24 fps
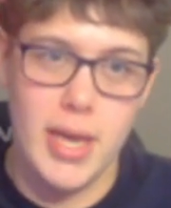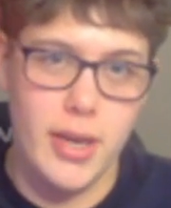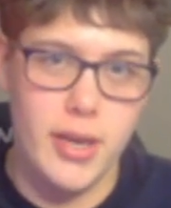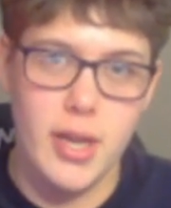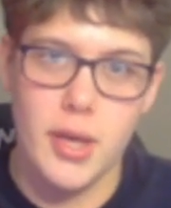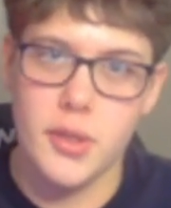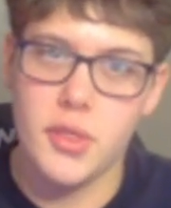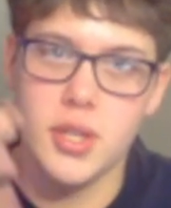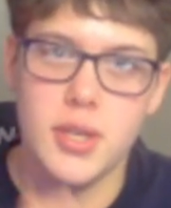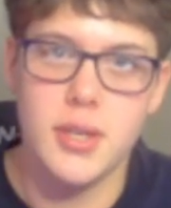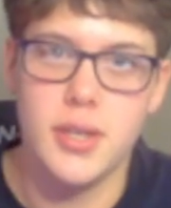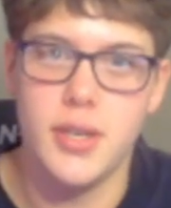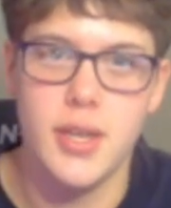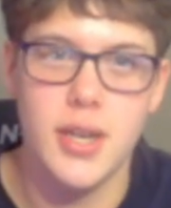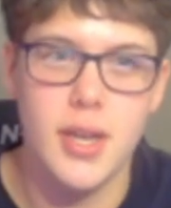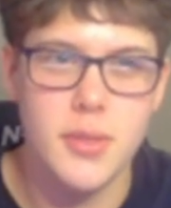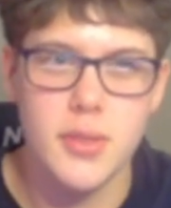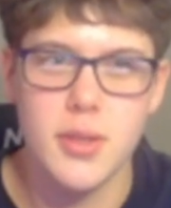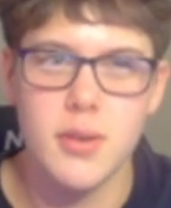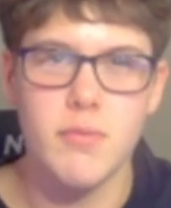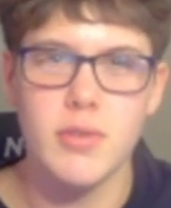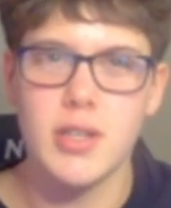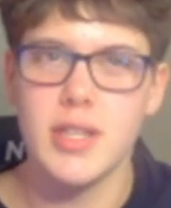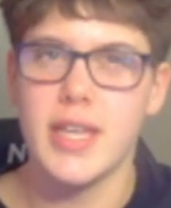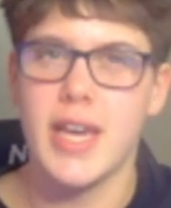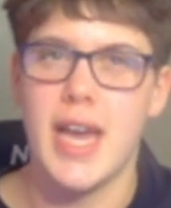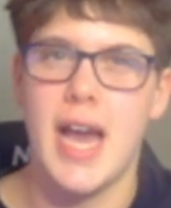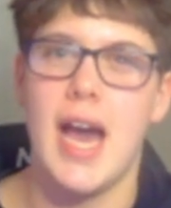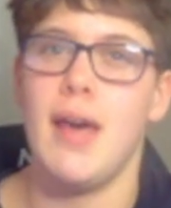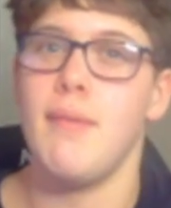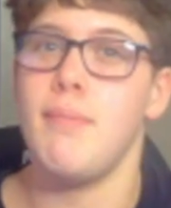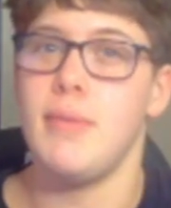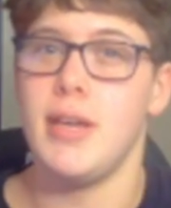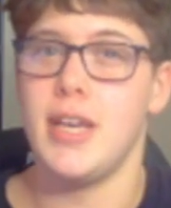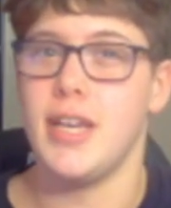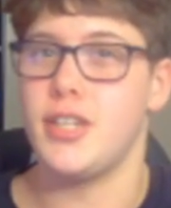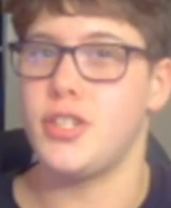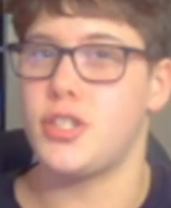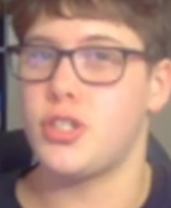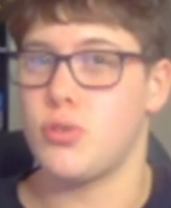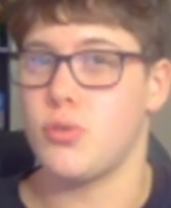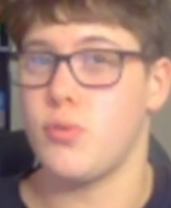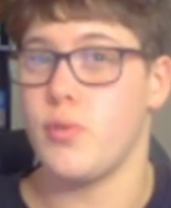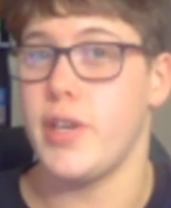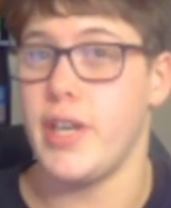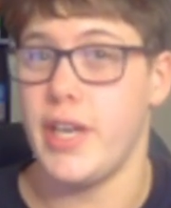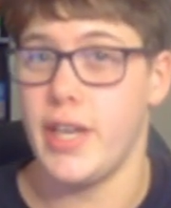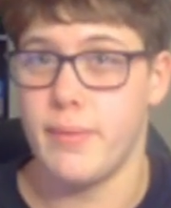Nothing really had me
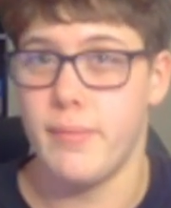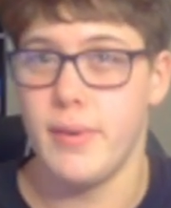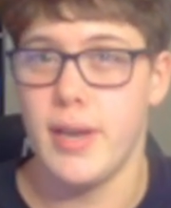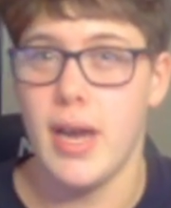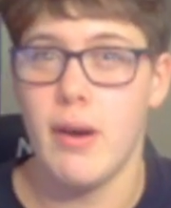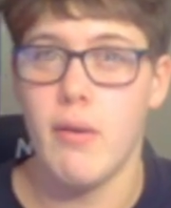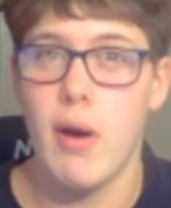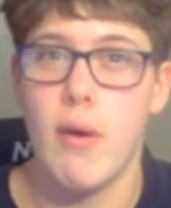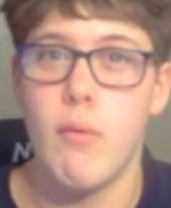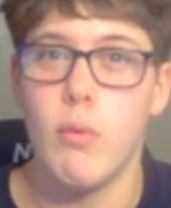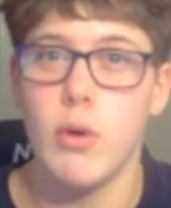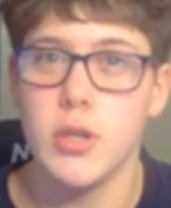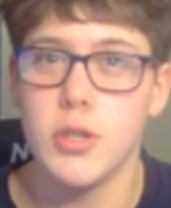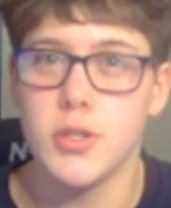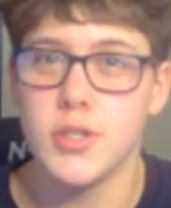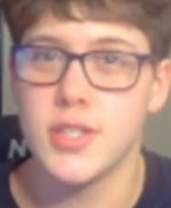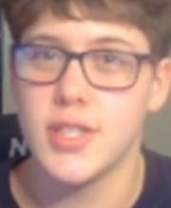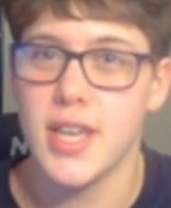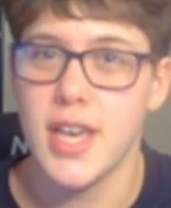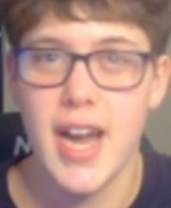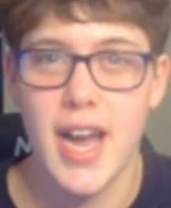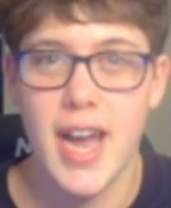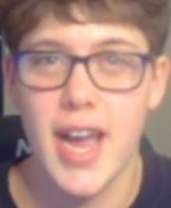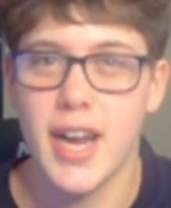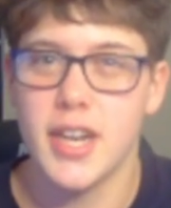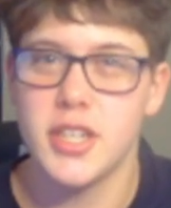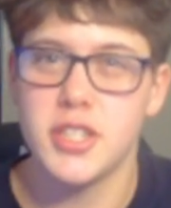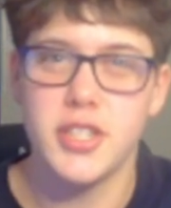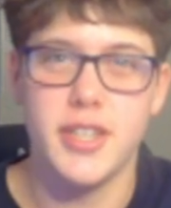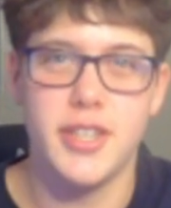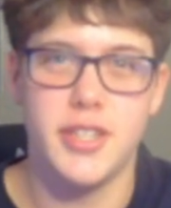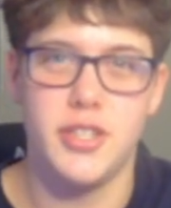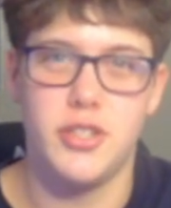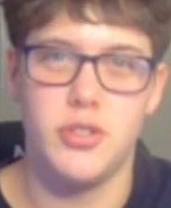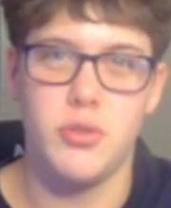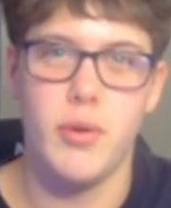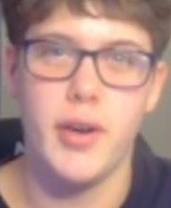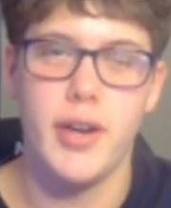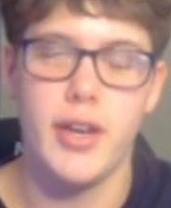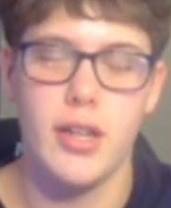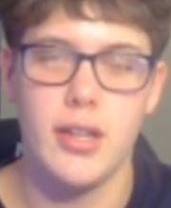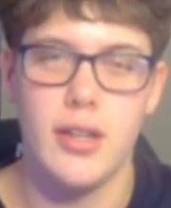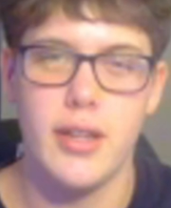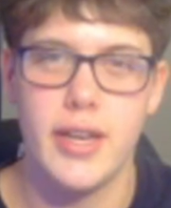intrigued. Now, I will say I actually enjoyed